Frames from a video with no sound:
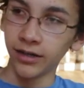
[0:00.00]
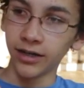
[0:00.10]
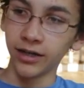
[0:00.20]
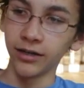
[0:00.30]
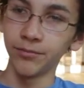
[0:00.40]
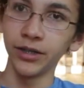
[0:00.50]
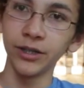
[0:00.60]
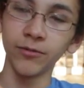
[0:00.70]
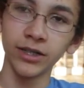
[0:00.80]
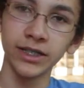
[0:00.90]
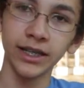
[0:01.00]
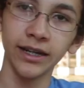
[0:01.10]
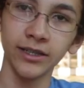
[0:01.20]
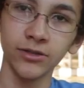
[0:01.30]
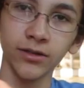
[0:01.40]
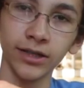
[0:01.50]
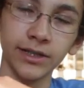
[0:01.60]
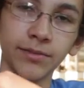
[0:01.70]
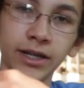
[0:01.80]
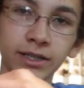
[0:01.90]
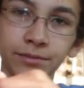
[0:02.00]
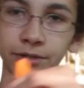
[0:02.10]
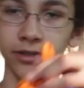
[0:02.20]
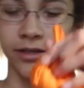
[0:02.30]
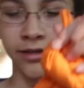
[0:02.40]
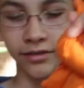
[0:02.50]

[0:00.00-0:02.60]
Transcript: But you want to take it out as quickly as possible.